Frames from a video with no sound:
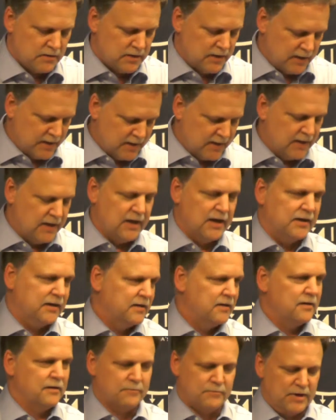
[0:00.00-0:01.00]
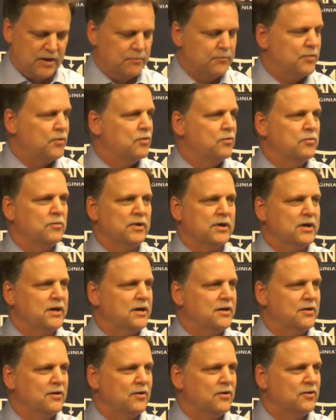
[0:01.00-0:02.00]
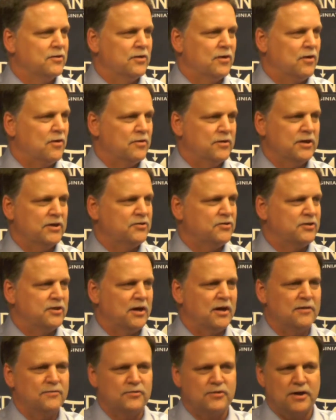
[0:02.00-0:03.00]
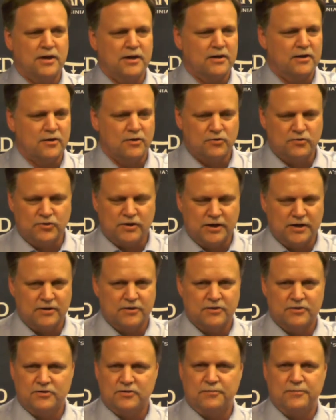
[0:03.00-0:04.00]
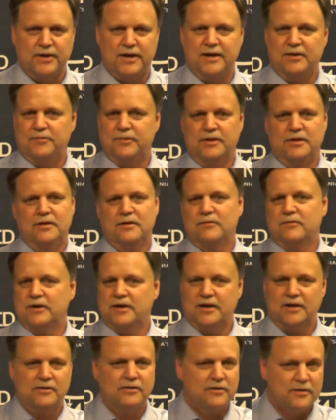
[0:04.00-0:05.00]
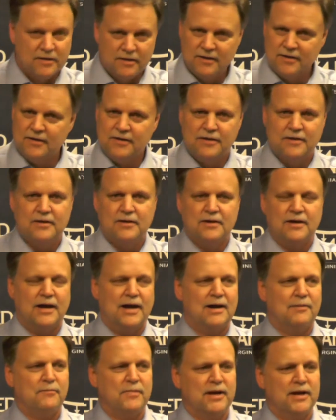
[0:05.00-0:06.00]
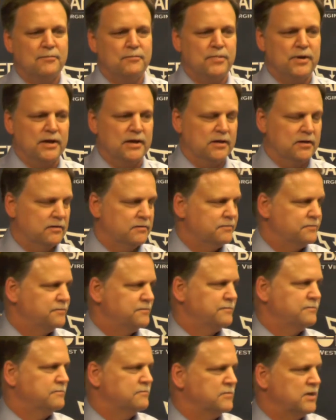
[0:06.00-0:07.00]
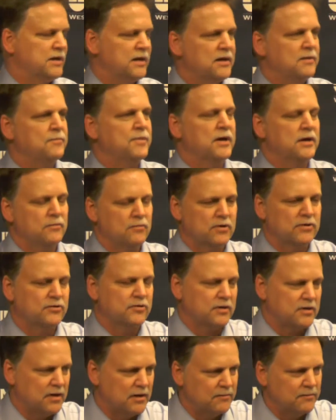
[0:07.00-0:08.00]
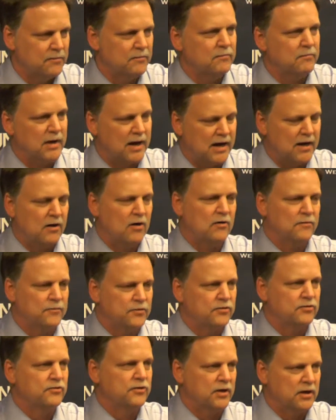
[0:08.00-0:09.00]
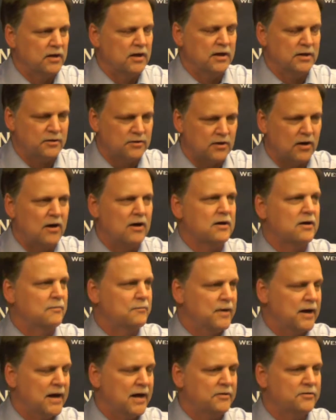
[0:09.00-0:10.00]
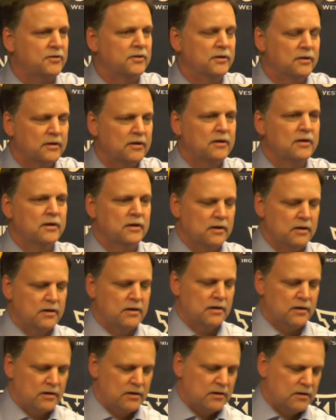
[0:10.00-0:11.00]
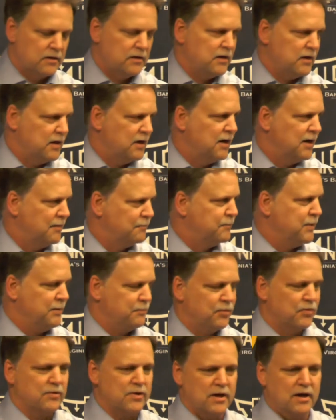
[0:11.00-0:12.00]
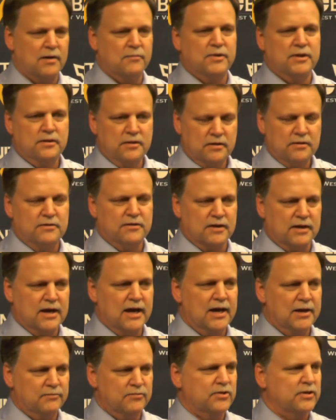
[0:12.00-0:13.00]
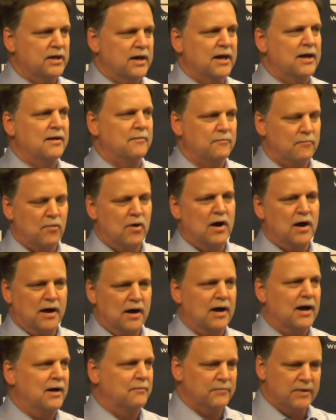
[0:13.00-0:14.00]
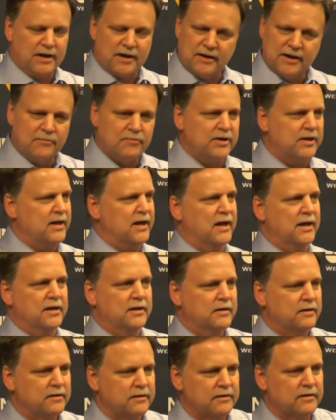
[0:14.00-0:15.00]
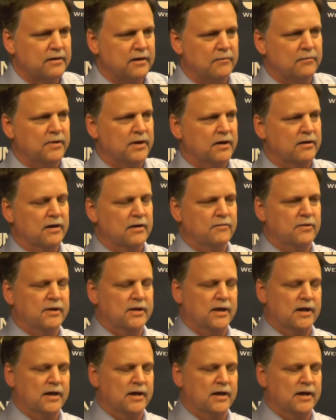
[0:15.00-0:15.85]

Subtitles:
And again, people were getting on all this stuff saying Coach Carey is a baby. Well, I may be. But anybody wants to come to my office and talk about people coming to games and that, I'm there every day. I'm there every